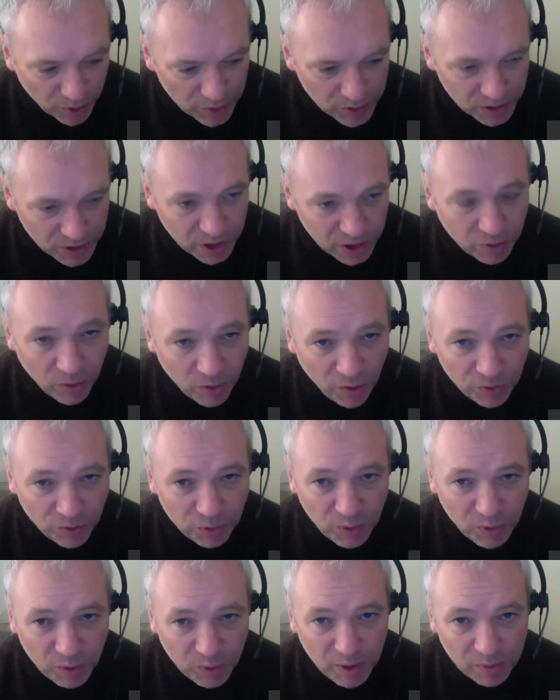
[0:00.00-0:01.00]
So often
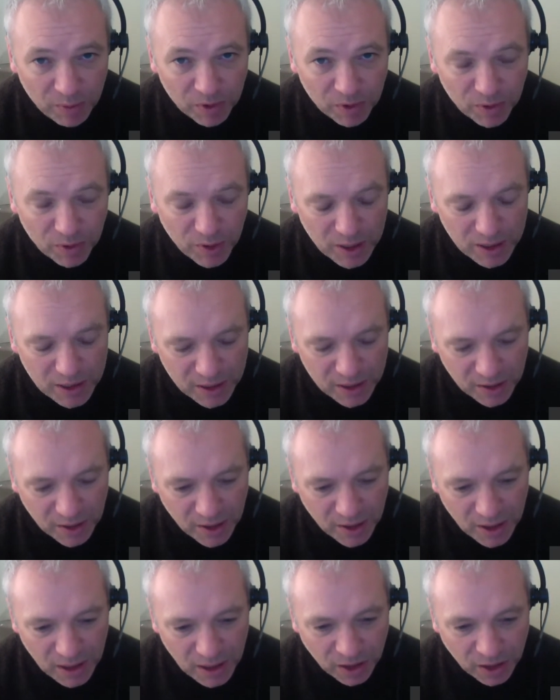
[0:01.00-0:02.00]
when people do this
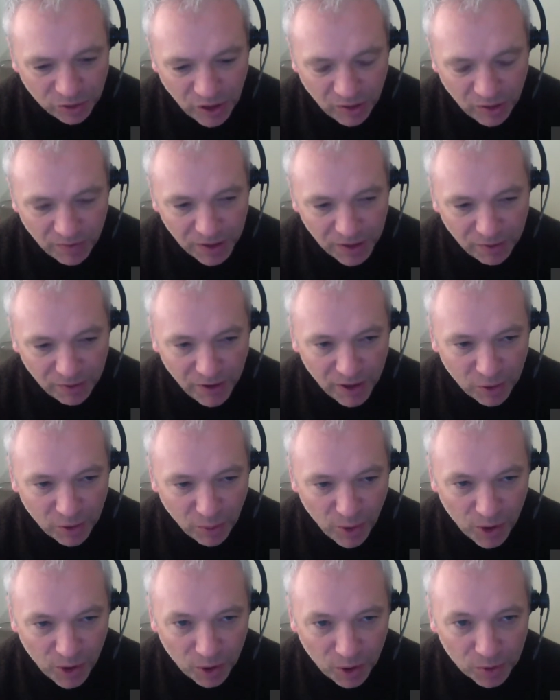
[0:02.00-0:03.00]
traveling around the
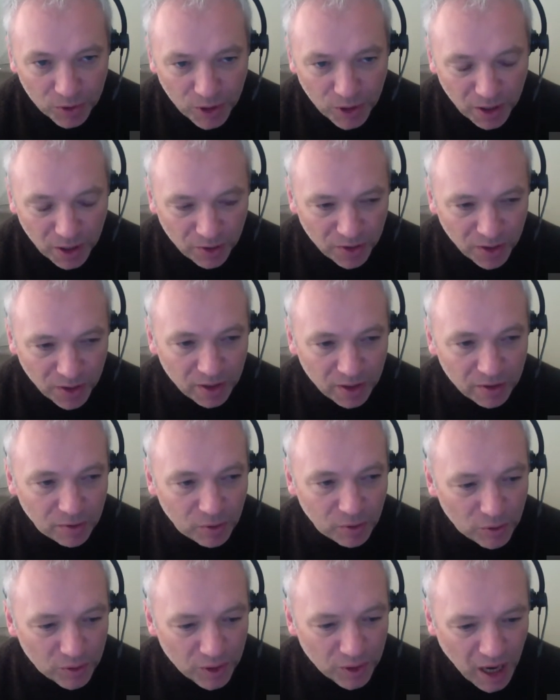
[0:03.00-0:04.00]
world kind of thing,
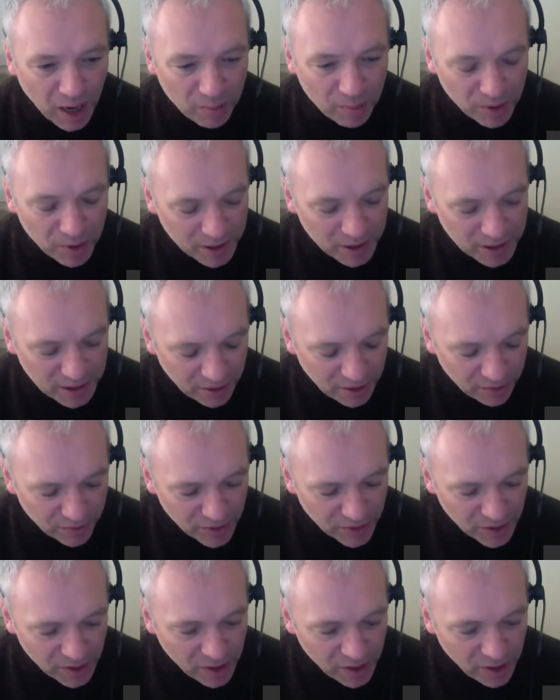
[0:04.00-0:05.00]
or gap year stuff,
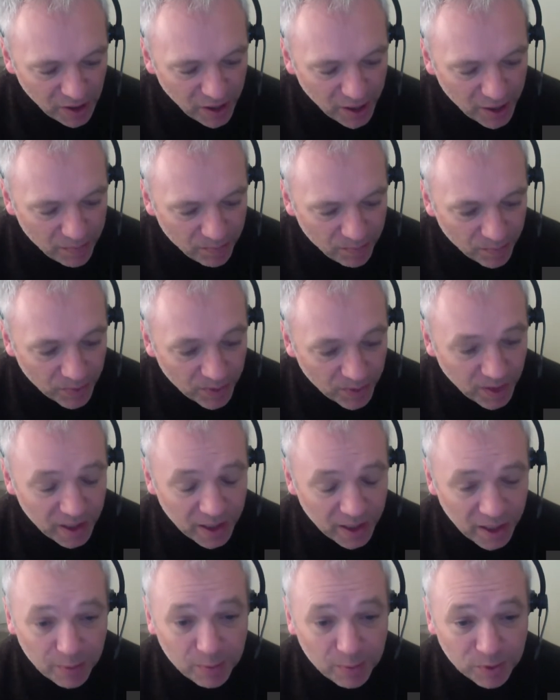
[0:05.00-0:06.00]
they
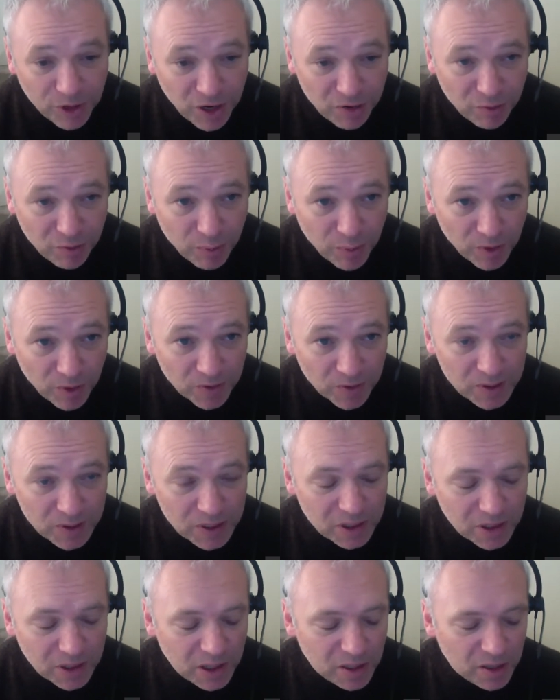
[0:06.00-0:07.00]
keep travel blogs
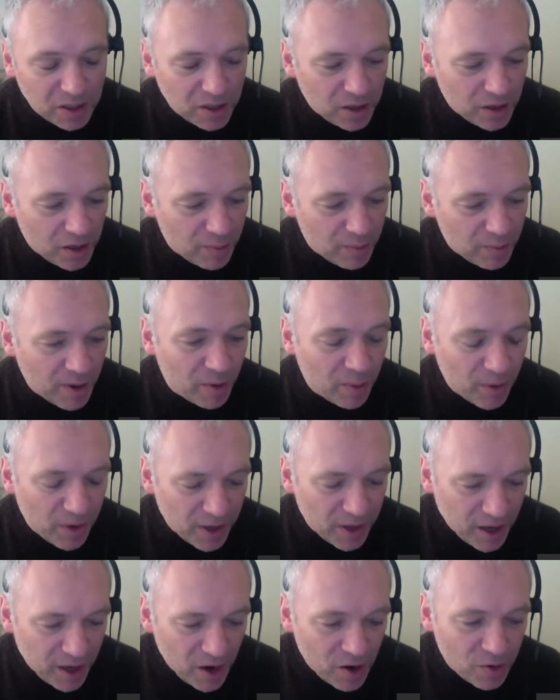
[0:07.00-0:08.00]
about where
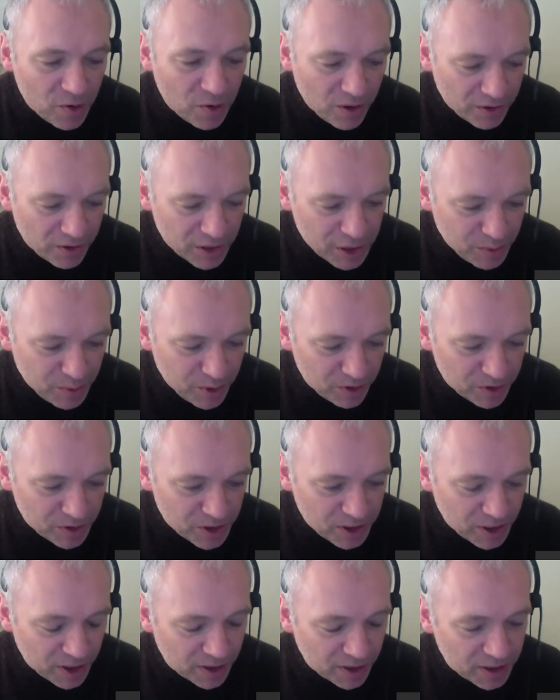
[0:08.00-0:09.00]
they go, their
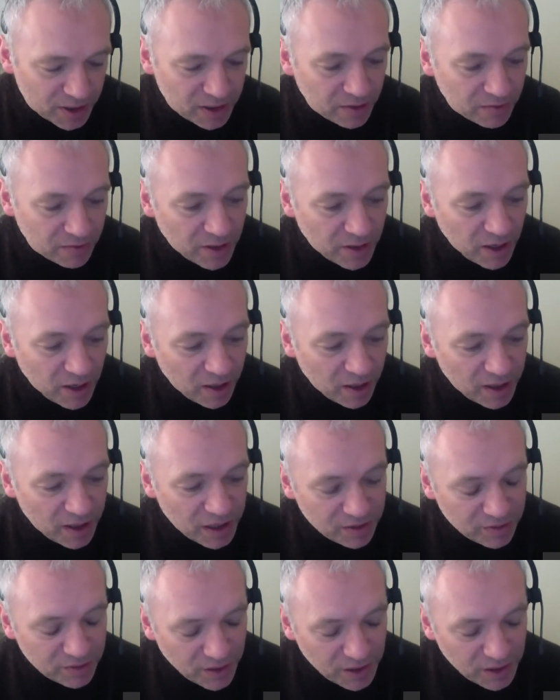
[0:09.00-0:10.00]
experiences, that kind of stuff. And
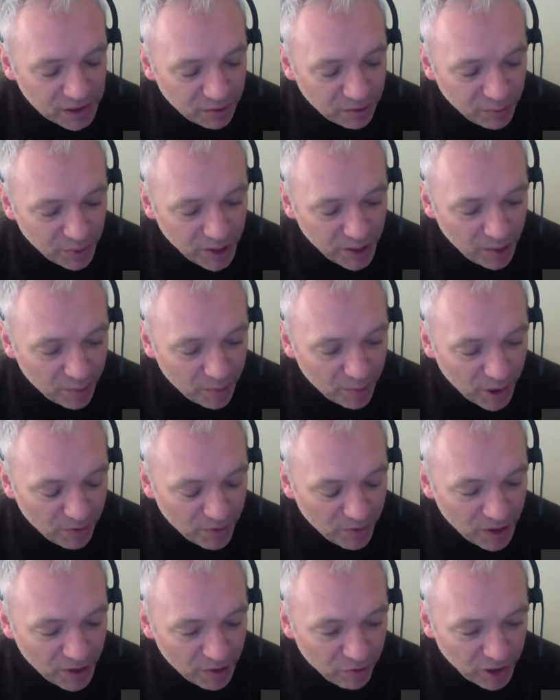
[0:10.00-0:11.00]
these have become a
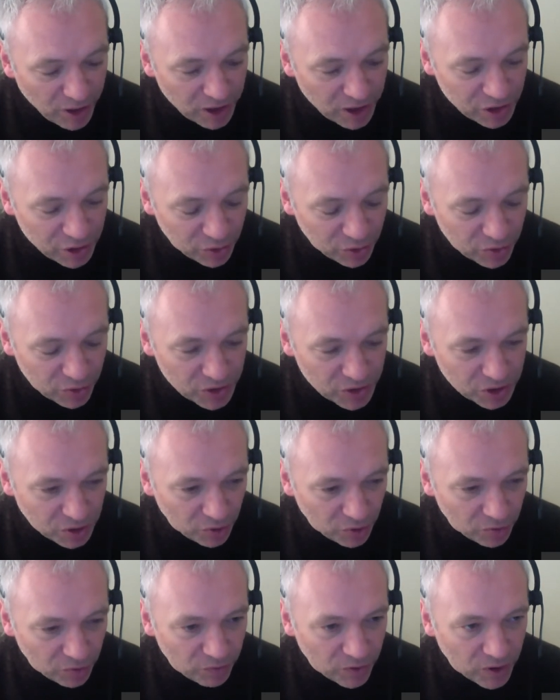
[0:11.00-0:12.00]
really rich source
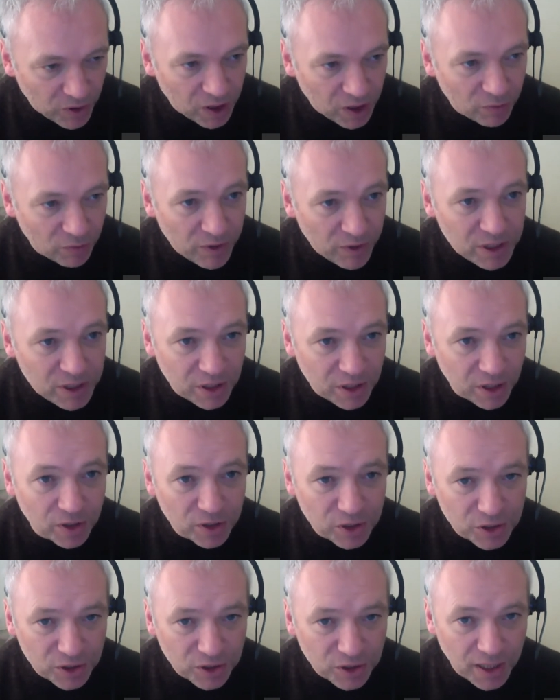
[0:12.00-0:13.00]
of
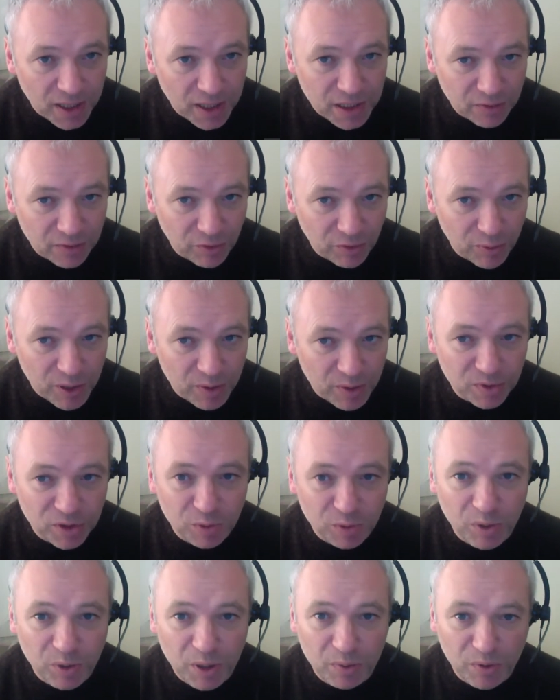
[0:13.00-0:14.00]
research data for people. So
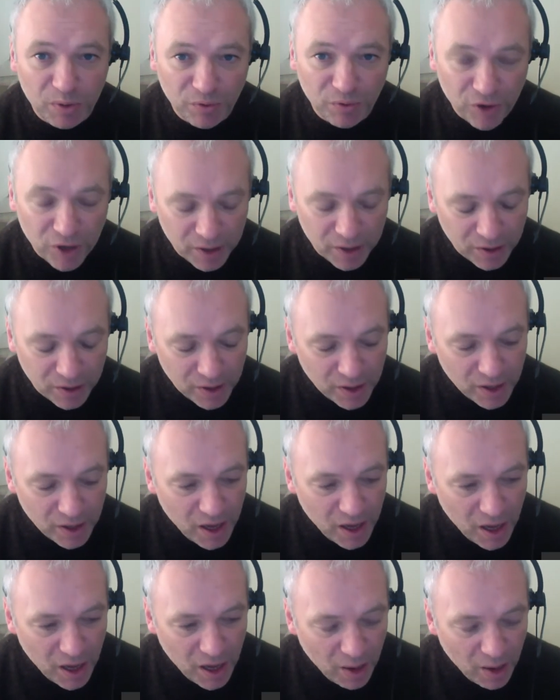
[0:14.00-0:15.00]
people have written
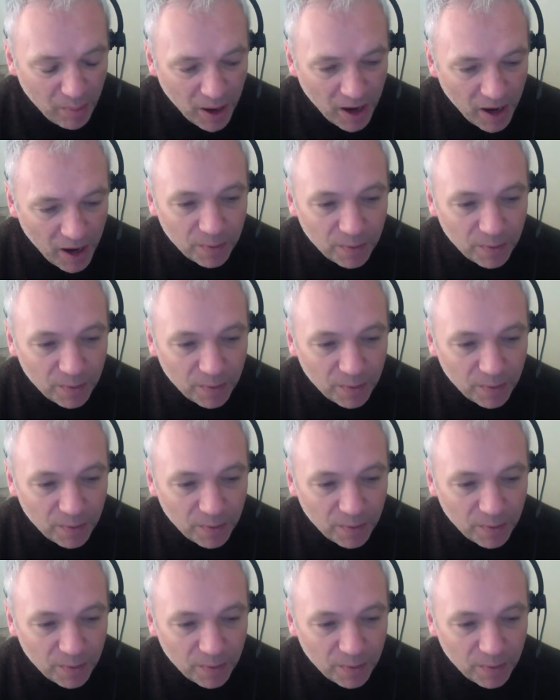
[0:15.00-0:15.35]
about